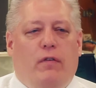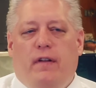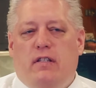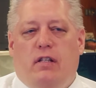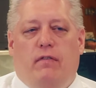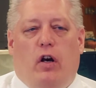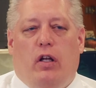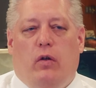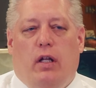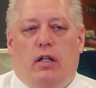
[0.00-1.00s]
fits in
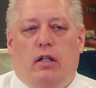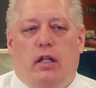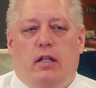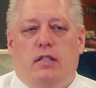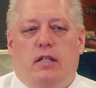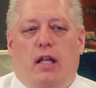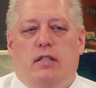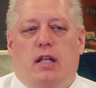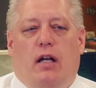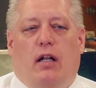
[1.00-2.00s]
very uniquely in the
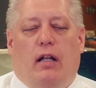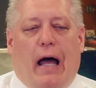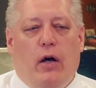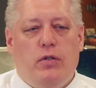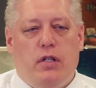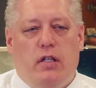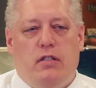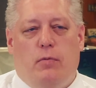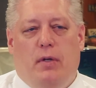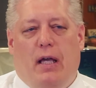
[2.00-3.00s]
sense that it allows
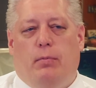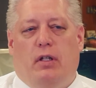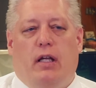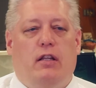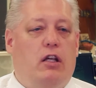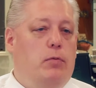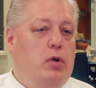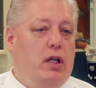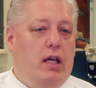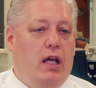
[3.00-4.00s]
us to be able to get the
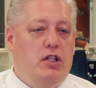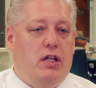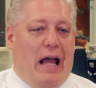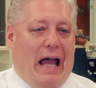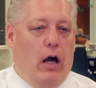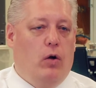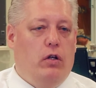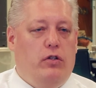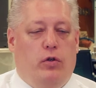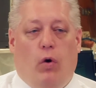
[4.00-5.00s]
communication out
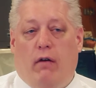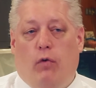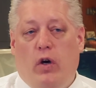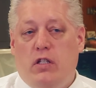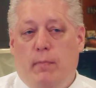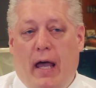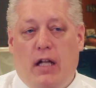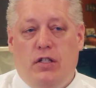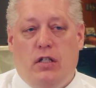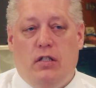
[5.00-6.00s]
to our voice
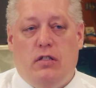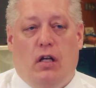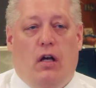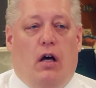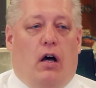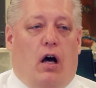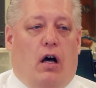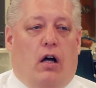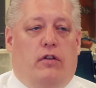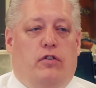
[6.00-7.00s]
badges,
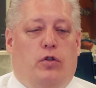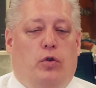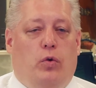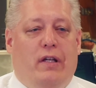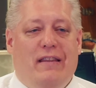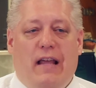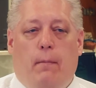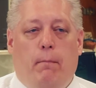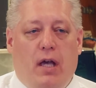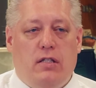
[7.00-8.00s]
to get
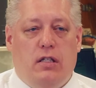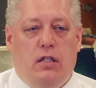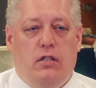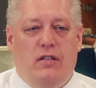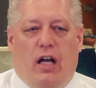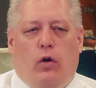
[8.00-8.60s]
that message, that